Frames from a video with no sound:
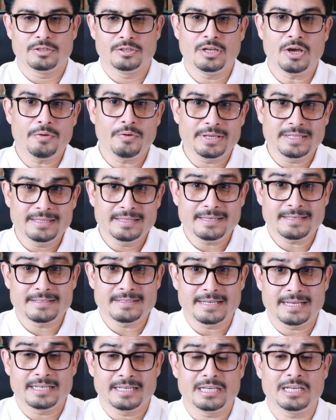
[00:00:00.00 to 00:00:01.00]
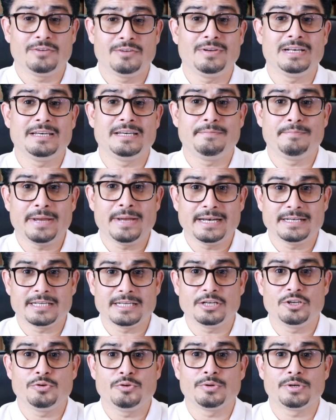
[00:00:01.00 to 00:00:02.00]
Now in this stage, it will depend
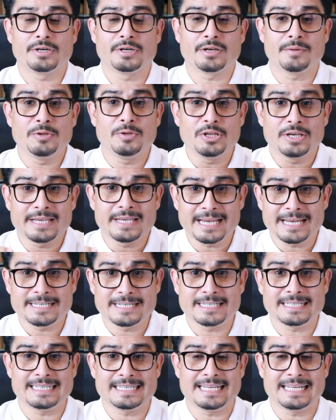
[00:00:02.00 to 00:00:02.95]
on your communication